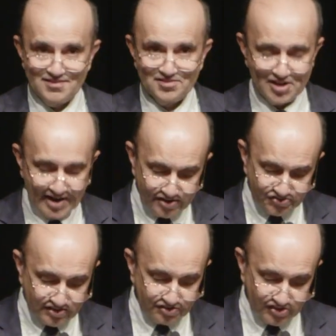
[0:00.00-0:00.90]
The
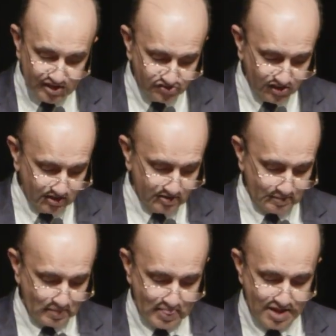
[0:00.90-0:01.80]
rest is easy.
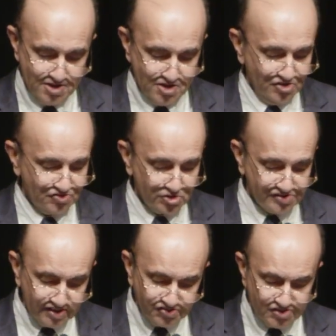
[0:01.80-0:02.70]
So
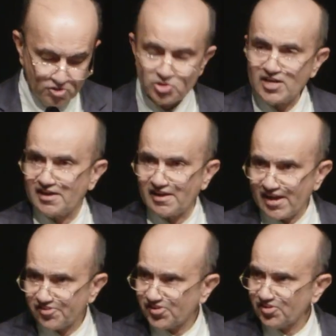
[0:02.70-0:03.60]
just do the
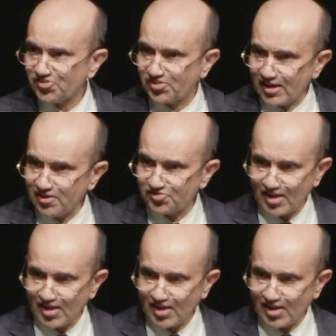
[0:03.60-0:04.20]
gracious things